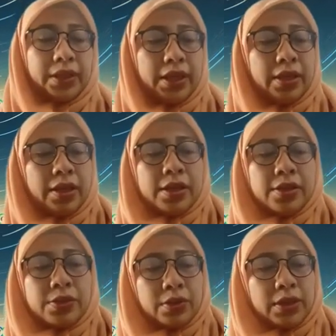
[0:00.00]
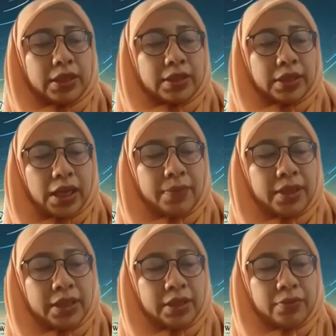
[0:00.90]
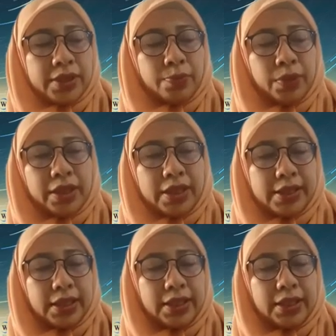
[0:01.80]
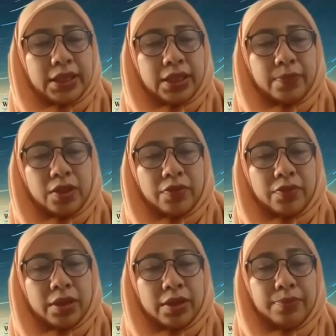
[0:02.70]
Okay, so the time here we speak is in terms of